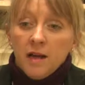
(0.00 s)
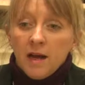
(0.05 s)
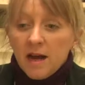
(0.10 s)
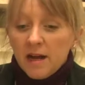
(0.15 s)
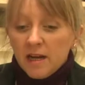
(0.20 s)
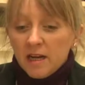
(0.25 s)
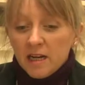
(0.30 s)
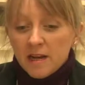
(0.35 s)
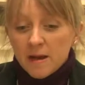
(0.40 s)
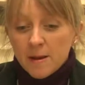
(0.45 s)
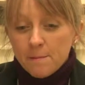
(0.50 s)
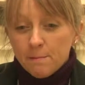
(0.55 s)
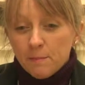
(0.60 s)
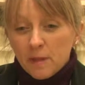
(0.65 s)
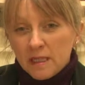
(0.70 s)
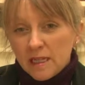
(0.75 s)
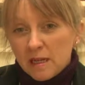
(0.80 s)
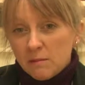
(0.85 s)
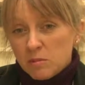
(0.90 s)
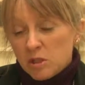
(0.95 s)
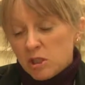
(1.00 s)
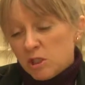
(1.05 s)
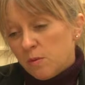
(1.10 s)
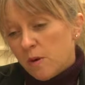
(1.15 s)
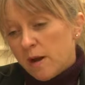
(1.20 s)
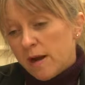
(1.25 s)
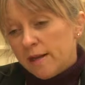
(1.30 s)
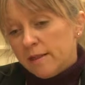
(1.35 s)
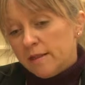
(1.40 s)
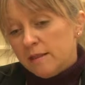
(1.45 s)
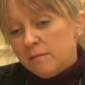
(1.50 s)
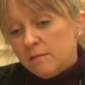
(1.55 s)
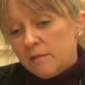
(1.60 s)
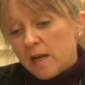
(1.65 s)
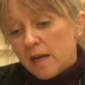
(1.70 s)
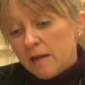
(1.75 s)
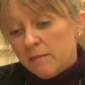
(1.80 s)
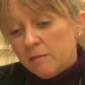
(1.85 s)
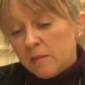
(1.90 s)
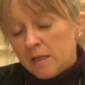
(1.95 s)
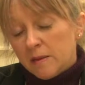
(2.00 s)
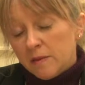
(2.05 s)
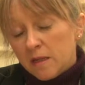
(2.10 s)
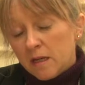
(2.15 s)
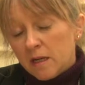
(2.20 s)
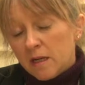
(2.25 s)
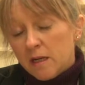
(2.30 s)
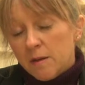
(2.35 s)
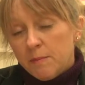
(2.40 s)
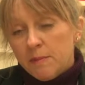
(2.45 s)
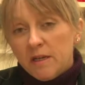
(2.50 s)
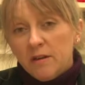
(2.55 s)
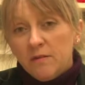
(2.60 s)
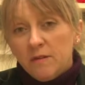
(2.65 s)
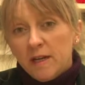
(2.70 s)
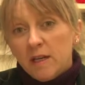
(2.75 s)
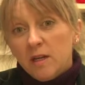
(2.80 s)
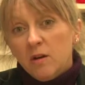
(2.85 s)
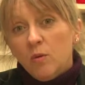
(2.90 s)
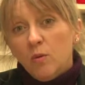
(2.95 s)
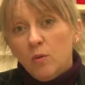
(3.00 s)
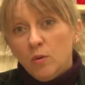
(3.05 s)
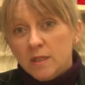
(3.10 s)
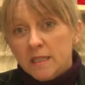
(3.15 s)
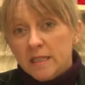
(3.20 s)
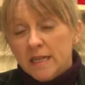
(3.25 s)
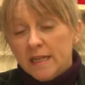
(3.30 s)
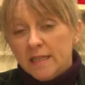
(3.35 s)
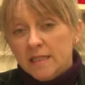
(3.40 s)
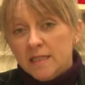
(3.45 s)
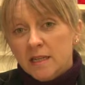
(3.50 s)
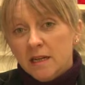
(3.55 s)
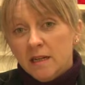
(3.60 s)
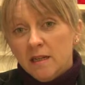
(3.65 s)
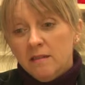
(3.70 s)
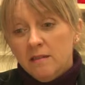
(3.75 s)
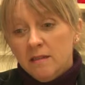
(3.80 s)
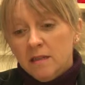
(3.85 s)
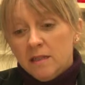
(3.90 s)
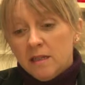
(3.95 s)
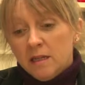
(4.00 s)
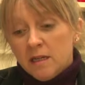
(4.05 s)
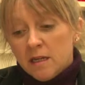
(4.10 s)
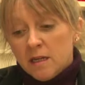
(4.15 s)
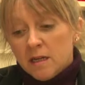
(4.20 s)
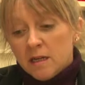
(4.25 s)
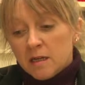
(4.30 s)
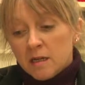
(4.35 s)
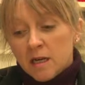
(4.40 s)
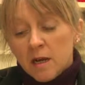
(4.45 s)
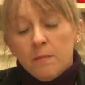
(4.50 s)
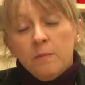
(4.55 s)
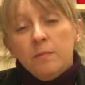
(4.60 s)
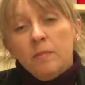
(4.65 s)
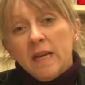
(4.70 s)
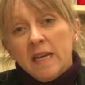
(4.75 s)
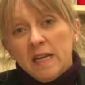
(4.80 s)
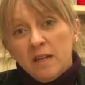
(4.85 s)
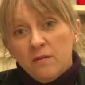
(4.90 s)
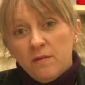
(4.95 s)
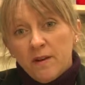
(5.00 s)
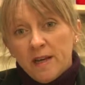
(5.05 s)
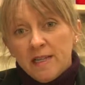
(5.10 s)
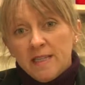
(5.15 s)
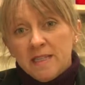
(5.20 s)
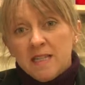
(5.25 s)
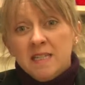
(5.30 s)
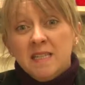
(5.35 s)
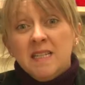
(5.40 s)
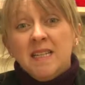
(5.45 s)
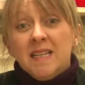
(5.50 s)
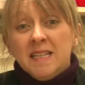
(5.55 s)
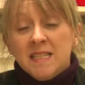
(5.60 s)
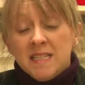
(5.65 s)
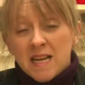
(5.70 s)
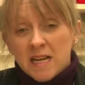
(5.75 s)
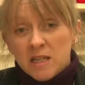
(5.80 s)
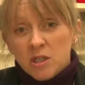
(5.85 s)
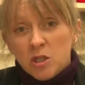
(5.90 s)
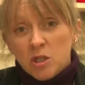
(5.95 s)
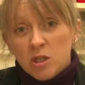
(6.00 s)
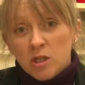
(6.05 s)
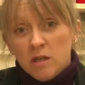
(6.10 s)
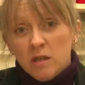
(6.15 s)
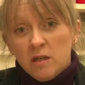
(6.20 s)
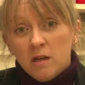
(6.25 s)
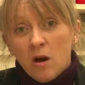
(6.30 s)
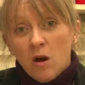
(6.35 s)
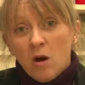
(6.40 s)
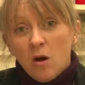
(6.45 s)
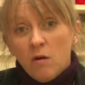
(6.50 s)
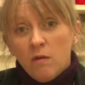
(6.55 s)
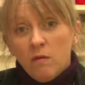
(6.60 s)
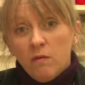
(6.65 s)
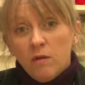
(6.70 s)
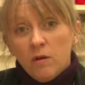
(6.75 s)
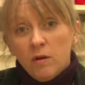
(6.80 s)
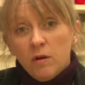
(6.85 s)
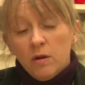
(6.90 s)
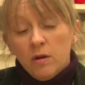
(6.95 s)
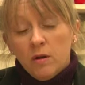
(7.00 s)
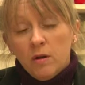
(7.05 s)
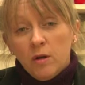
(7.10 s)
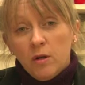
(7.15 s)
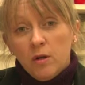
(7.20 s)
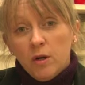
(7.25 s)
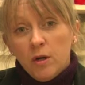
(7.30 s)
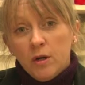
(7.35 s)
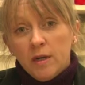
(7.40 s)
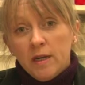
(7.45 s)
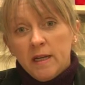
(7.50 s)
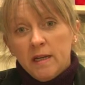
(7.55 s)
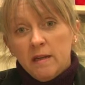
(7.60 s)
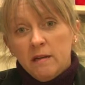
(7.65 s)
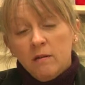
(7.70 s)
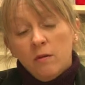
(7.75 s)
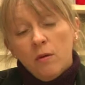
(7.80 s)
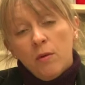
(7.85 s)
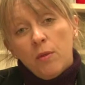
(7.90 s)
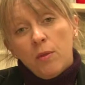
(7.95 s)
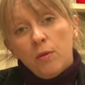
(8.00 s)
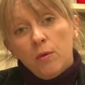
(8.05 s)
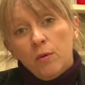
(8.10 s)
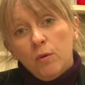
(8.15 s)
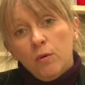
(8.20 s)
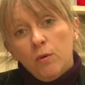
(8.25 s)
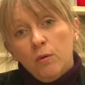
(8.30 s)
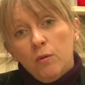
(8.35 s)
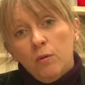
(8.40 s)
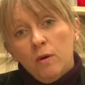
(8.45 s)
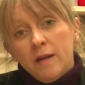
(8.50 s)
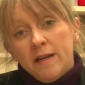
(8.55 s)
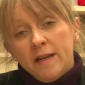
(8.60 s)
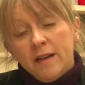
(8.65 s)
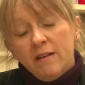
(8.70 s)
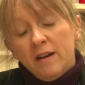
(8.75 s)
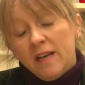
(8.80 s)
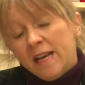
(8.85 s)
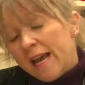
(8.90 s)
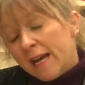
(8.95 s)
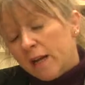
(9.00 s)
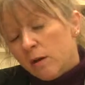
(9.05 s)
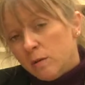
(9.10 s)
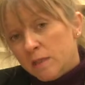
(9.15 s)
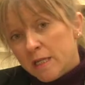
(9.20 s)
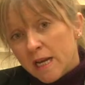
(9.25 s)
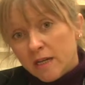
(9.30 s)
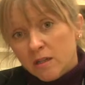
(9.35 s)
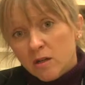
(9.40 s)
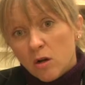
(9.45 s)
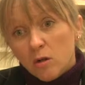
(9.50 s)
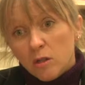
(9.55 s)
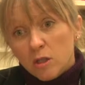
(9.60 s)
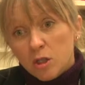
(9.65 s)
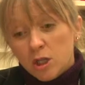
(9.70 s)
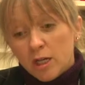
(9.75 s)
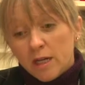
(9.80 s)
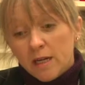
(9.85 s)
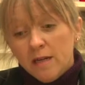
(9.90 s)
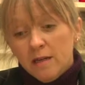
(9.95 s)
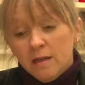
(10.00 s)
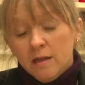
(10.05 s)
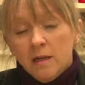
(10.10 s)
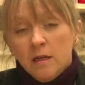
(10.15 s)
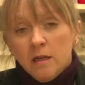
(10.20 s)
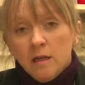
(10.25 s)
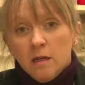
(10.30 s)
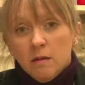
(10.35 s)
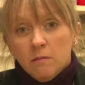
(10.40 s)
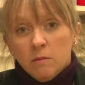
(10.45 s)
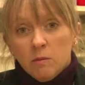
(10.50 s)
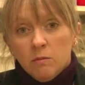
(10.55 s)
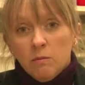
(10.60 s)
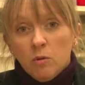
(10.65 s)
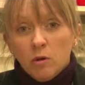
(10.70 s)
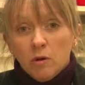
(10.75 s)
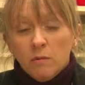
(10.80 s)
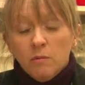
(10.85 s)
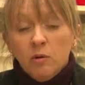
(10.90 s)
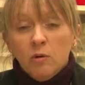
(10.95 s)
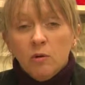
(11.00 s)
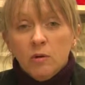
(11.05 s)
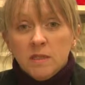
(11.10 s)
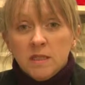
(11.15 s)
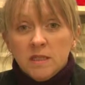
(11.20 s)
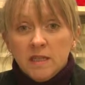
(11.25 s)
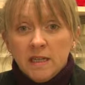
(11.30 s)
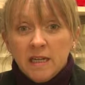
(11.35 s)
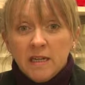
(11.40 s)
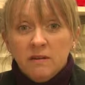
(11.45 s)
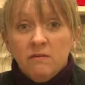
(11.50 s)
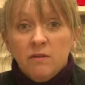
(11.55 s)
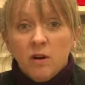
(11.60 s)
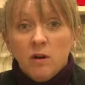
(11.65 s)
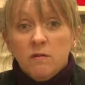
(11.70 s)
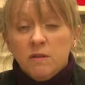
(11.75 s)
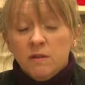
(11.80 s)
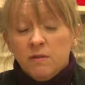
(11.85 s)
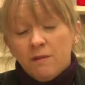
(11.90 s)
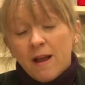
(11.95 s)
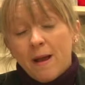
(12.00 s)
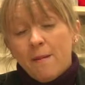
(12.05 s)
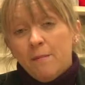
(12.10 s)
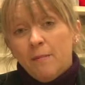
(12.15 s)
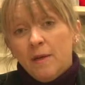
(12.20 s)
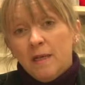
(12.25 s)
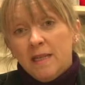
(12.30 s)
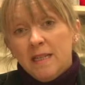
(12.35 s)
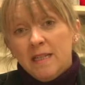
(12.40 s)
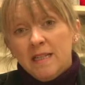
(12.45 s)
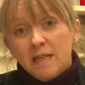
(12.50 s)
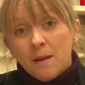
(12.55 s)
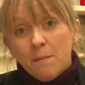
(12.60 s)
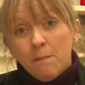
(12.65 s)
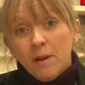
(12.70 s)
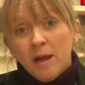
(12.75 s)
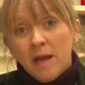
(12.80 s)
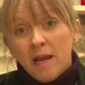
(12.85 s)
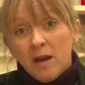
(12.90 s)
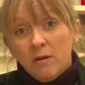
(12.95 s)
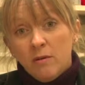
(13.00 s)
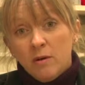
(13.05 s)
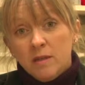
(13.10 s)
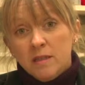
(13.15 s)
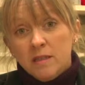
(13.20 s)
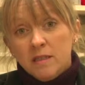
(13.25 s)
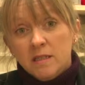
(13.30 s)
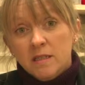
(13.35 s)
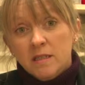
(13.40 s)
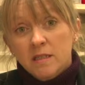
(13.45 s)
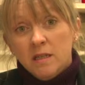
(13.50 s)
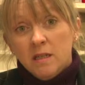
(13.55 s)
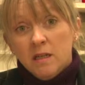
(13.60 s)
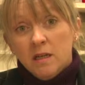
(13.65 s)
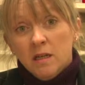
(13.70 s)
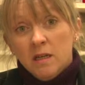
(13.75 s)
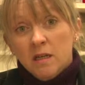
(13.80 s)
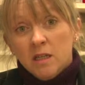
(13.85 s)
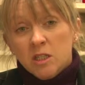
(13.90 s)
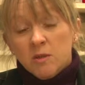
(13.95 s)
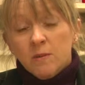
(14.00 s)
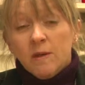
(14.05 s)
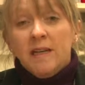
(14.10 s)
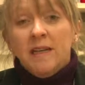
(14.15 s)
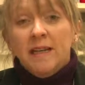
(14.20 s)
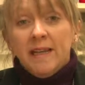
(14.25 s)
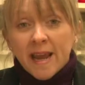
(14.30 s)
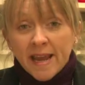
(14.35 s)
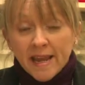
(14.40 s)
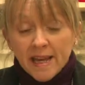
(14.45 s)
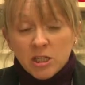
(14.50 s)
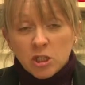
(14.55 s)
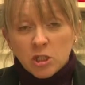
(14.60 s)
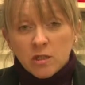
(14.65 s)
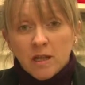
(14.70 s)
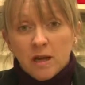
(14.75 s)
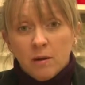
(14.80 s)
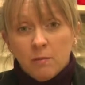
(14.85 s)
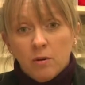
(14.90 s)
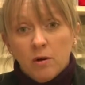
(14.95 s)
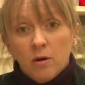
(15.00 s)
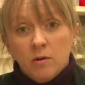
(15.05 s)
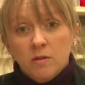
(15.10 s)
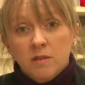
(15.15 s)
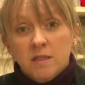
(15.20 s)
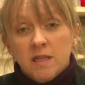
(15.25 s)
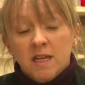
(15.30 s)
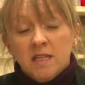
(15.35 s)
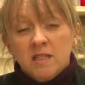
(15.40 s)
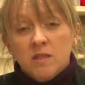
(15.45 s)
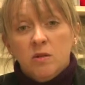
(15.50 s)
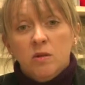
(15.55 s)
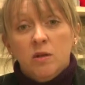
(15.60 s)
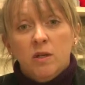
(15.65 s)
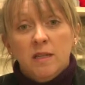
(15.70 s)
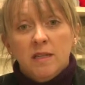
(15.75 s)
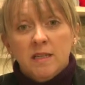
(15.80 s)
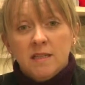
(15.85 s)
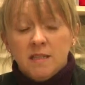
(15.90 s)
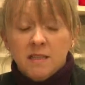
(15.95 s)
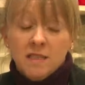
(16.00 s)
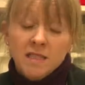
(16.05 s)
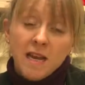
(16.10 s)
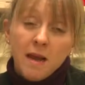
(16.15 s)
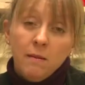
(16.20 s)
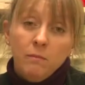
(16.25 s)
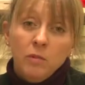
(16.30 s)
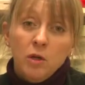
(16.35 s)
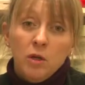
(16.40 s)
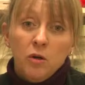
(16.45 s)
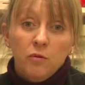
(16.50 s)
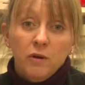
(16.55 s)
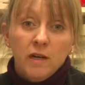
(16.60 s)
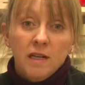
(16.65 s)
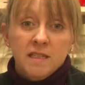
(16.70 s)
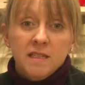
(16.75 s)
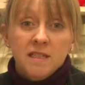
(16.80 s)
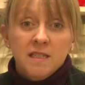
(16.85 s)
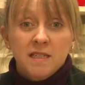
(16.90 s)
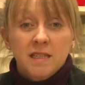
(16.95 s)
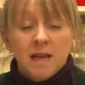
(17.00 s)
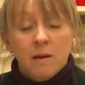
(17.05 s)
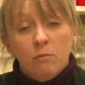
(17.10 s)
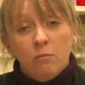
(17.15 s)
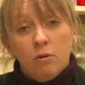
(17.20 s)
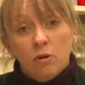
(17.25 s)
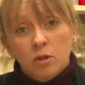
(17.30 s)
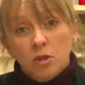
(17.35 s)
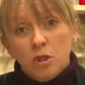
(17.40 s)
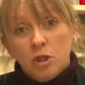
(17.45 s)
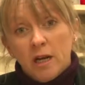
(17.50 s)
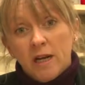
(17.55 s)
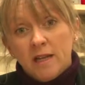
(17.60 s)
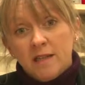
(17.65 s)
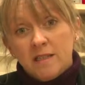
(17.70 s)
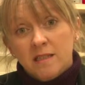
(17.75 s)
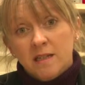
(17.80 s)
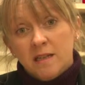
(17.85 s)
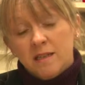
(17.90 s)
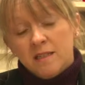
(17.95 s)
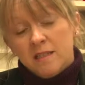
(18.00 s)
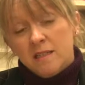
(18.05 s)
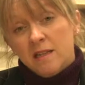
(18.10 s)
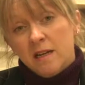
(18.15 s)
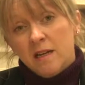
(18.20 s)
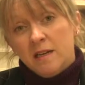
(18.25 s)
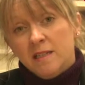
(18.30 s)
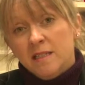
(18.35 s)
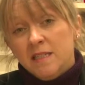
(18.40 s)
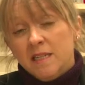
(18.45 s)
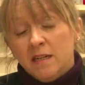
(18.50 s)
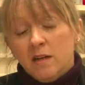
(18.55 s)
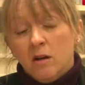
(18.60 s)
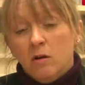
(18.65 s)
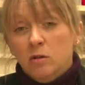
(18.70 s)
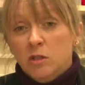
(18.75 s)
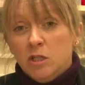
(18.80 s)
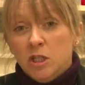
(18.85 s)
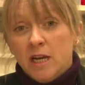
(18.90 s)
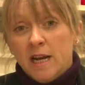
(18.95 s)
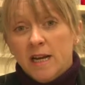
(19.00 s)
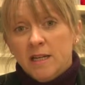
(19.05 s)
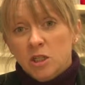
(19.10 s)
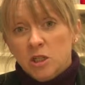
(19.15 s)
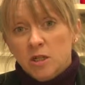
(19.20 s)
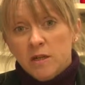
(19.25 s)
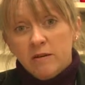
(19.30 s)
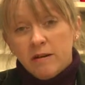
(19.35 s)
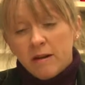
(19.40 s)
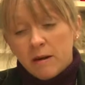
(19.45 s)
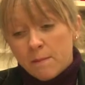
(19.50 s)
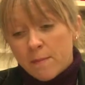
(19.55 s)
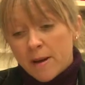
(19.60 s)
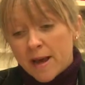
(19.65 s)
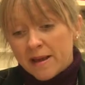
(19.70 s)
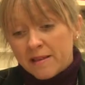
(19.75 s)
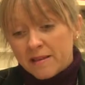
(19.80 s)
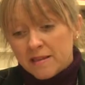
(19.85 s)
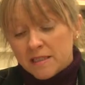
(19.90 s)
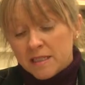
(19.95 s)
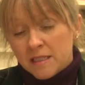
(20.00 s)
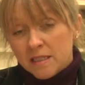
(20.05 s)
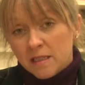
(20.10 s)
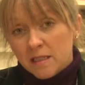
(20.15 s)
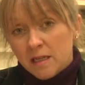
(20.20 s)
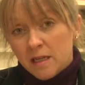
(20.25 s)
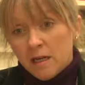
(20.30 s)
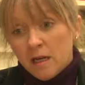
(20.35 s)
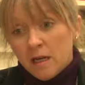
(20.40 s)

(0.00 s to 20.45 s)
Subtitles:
Hi, my name's Joanne. I'm the Club Innov8 coordinator. Club Innov8 is an extension of learning through Lego technology, but more importantly, involves families and parents to engage in that process, looking at STEM careers and STEM projects like science, technology, engineering, and maths.